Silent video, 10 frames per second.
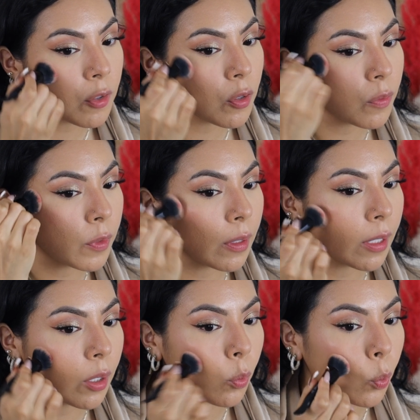I just feel
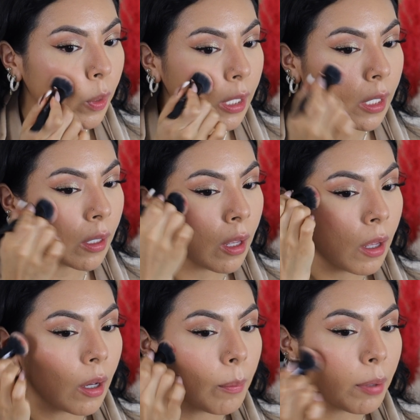like it really
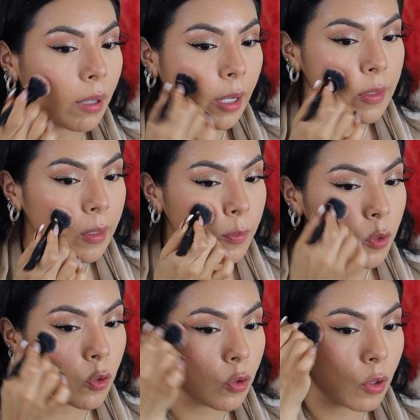applies them
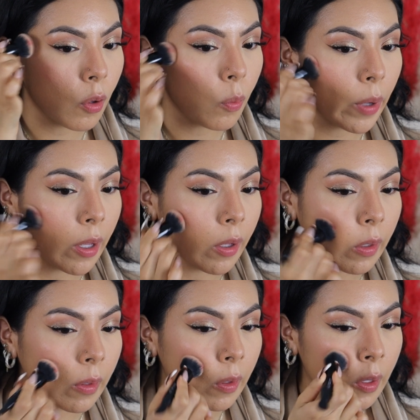so
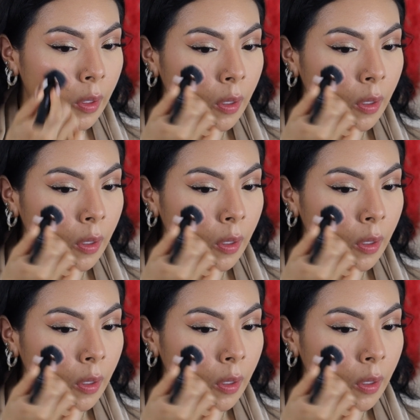well.